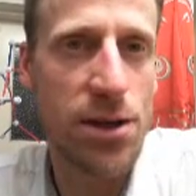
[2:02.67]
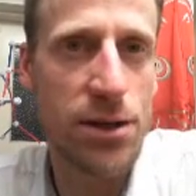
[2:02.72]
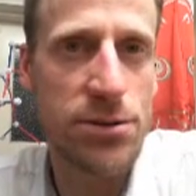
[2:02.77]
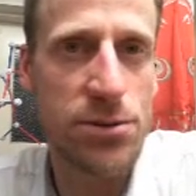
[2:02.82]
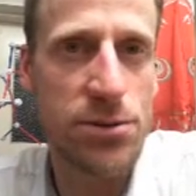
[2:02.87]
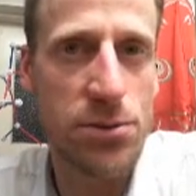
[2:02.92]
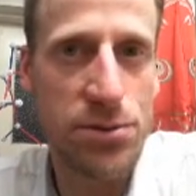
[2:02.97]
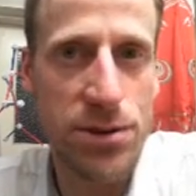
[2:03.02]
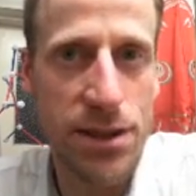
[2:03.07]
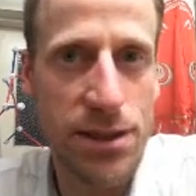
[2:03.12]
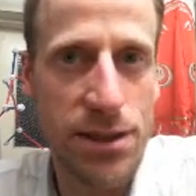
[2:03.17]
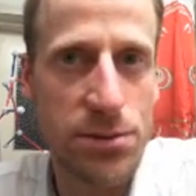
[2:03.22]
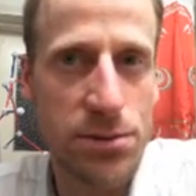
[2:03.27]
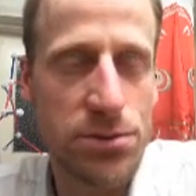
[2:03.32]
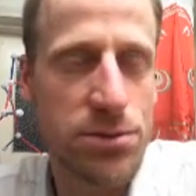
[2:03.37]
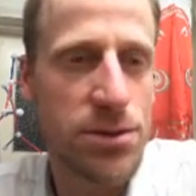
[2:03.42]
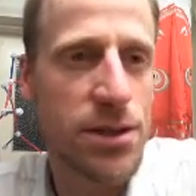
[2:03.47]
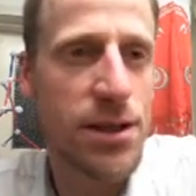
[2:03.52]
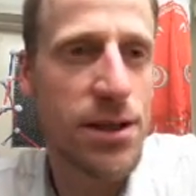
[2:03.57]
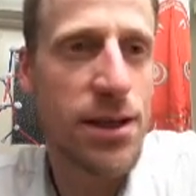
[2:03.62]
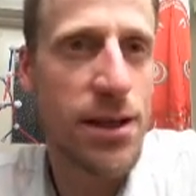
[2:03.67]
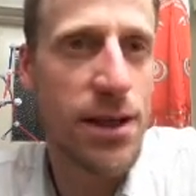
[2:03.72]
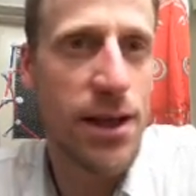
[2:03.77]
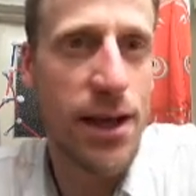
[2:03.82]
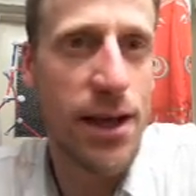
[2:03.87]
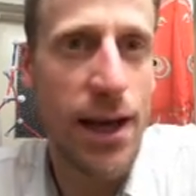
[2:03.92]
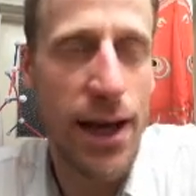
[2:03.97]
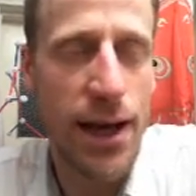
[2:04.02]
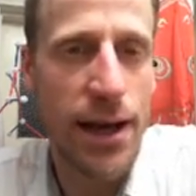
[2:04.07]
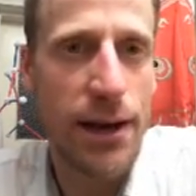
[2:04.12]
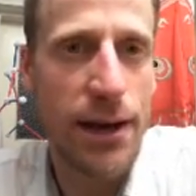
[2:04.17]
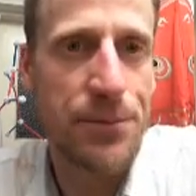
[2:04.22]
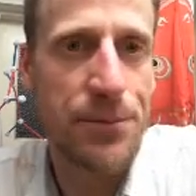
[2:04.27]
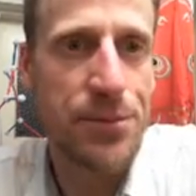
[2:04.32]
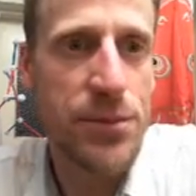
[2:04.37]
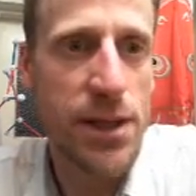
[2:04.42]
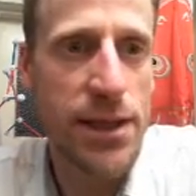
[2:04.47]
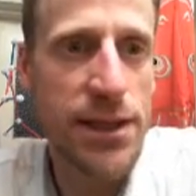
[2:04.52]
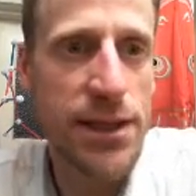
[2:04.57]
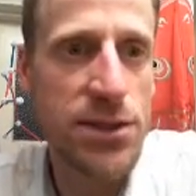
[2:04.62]
coastal signals
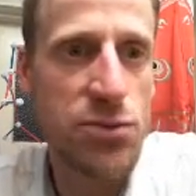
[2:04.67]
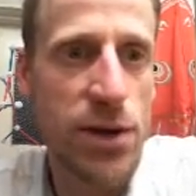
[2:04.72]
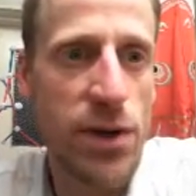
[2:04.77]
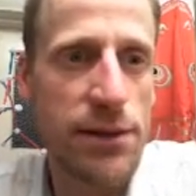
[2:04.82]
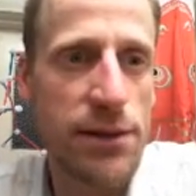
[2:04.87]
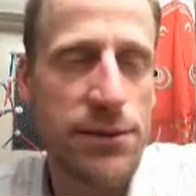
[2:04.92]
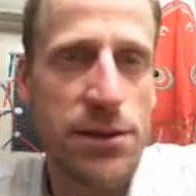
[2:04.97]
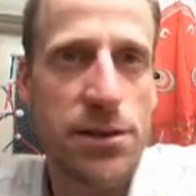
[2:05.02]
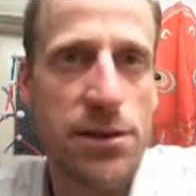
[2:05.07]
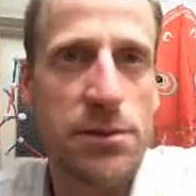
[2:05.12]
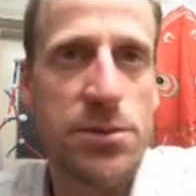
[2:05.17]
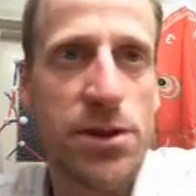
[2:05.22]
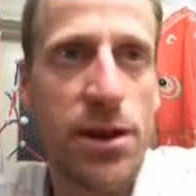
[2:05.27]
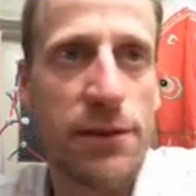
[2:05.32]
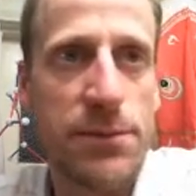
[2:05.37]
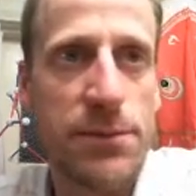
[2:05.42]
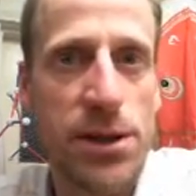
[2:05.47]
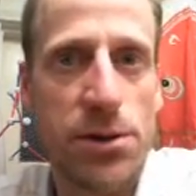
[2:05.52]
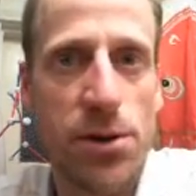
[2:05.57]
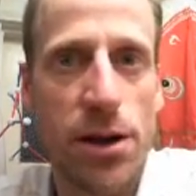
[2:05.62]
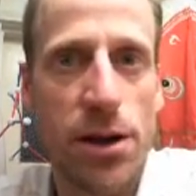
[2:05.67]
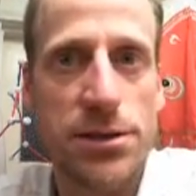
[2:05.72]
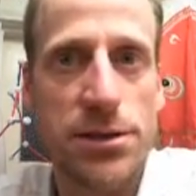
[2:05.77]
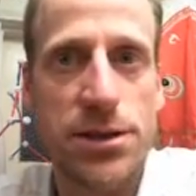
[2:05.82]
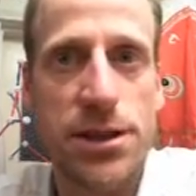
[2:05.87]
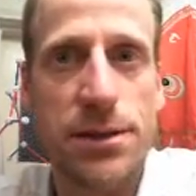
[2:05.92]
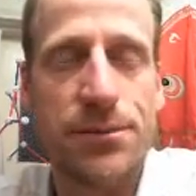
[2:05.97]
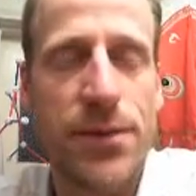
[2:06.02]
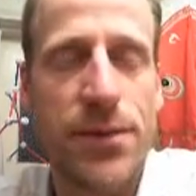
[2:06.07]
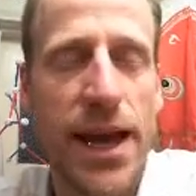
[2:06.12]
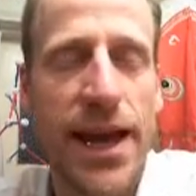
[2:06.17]
is relevant to the Bureau of Meteorology,